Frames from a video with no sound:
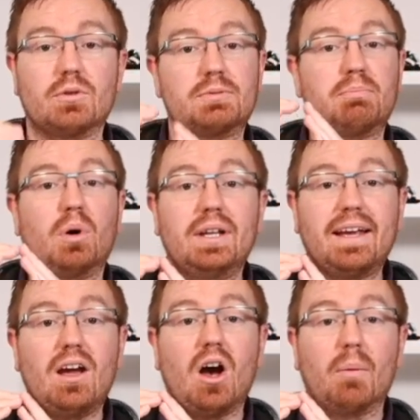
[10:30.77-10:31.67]
So it's
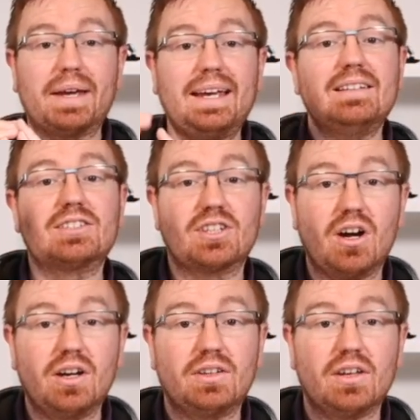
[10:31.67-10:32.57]
pulling it up
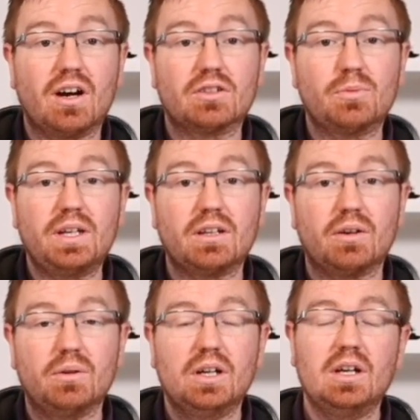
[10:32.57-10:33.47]
inside the
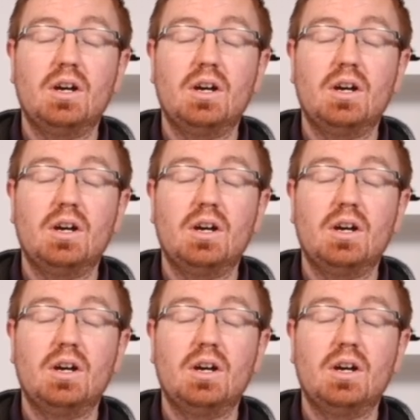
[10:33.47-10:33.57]
Arduino.